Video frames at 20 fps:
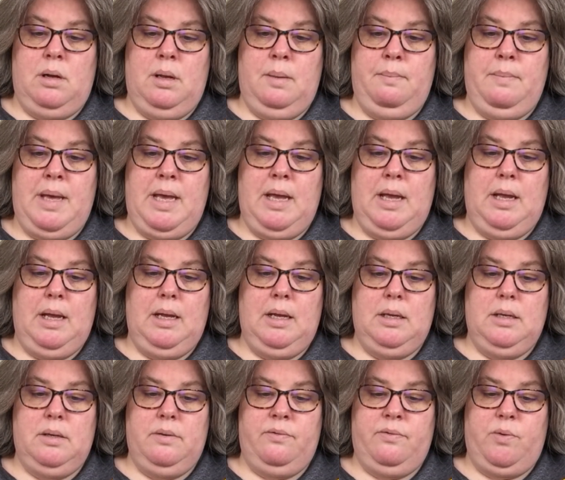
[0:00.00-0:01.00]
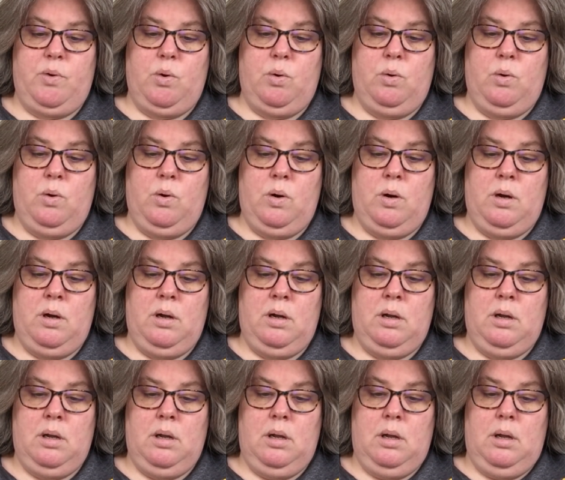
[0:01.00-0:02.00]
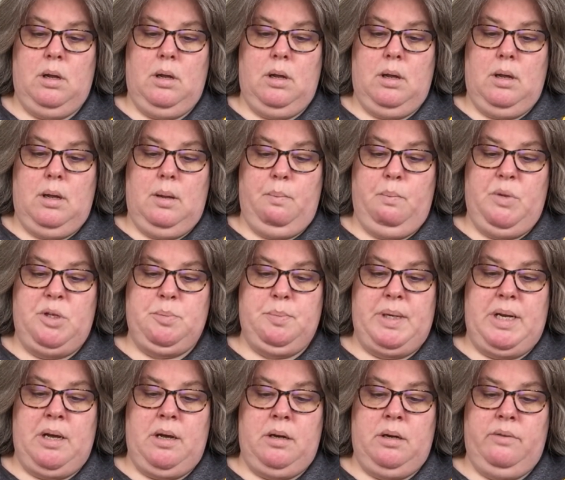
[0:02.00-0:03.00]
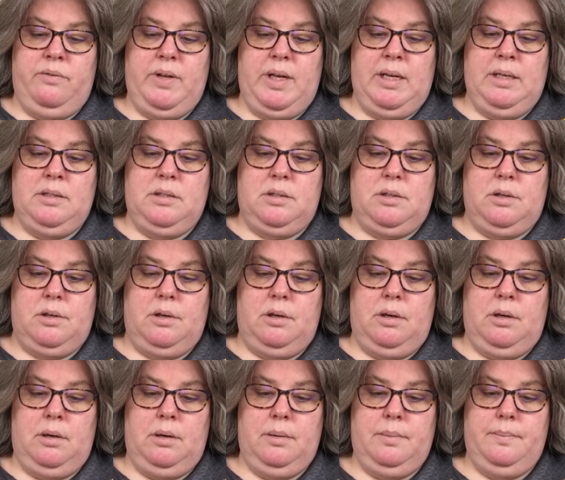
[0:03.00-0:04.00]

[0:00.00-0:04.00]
made for Miss Banana for Easter.